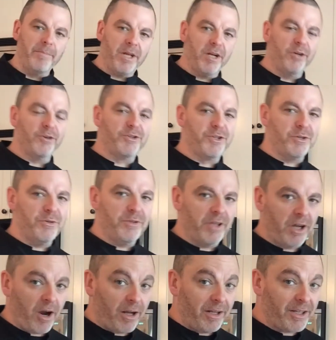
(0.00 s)
A minute or two,
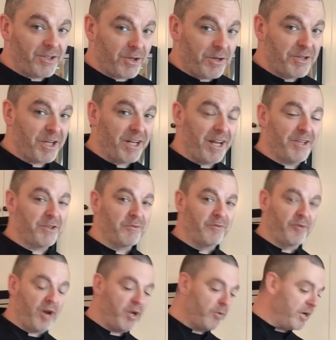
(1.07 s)
the garlic starts to get nice and
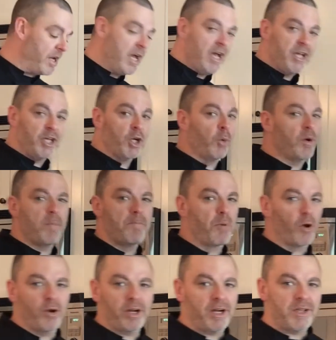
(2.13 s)
fragrant. You don't want to
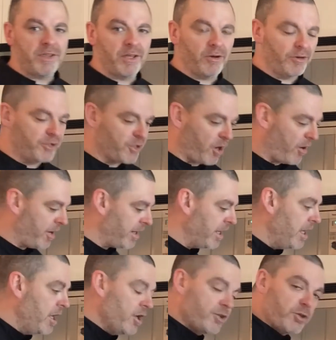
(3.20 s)
burn anything or char it.
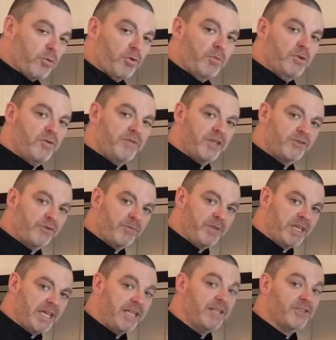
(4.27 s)
So remove this from
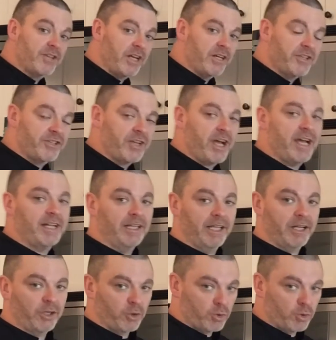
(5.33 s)
the heat, set it aside, and let it